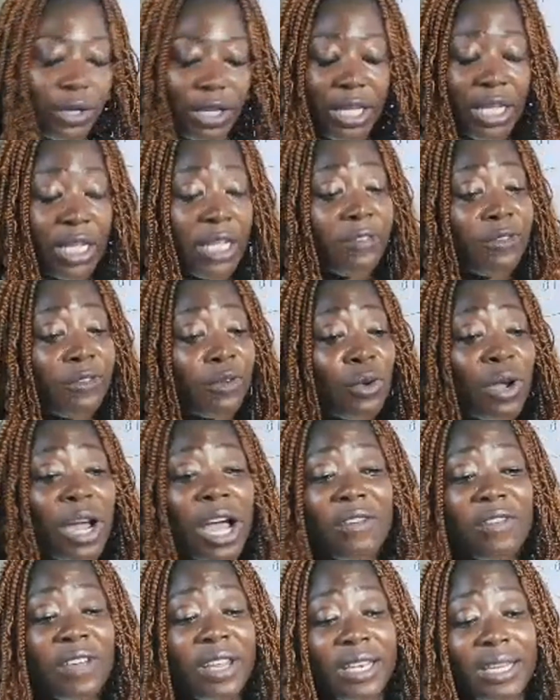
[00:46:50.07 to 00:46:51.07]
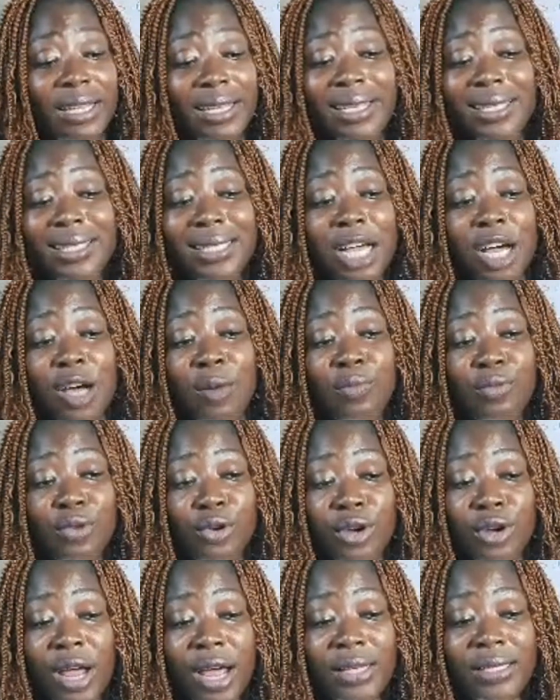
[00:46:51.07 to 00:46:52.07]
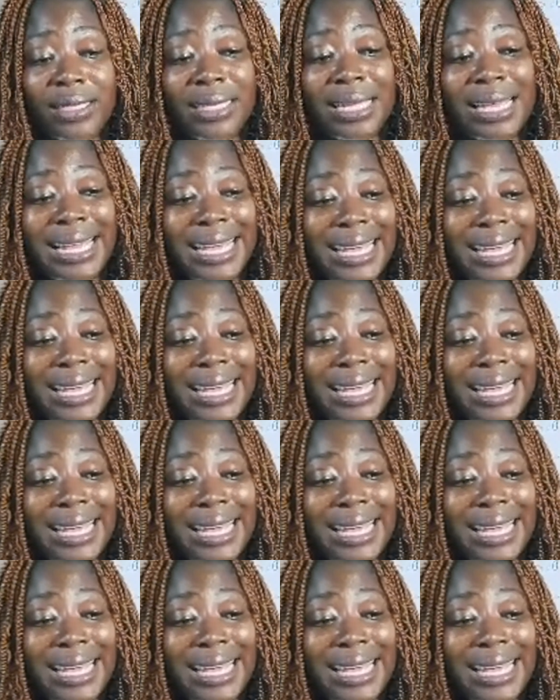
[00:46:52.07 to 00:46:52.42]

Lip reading: if you have a digital product